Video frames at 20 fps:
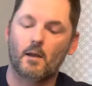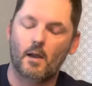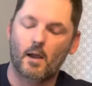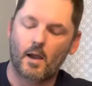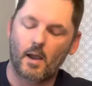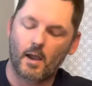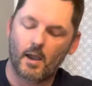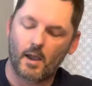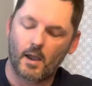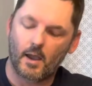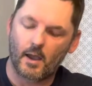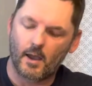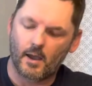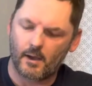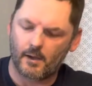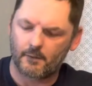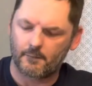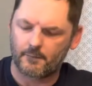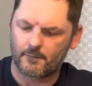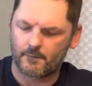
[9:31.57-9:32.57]
I
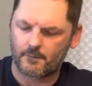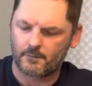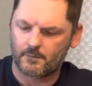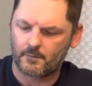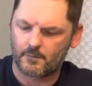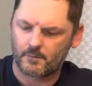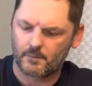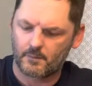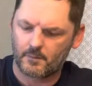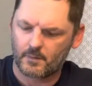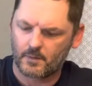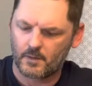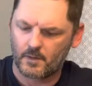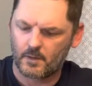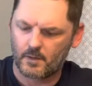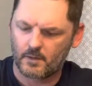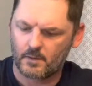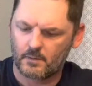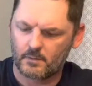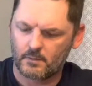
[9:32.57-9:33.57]
have
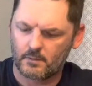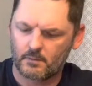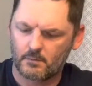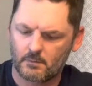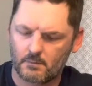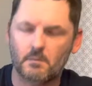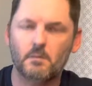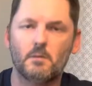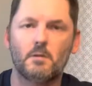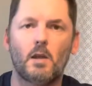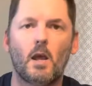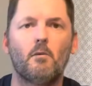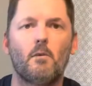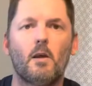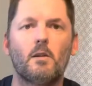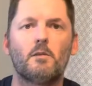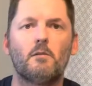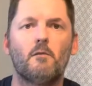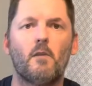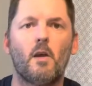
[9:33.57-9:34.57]
10
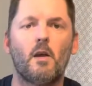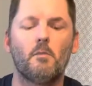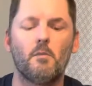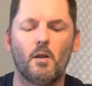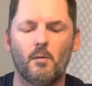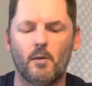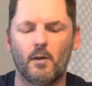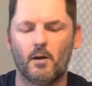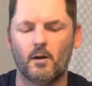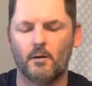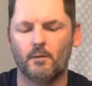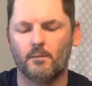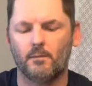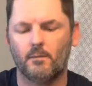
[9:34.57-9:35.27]
rounds of 9mm,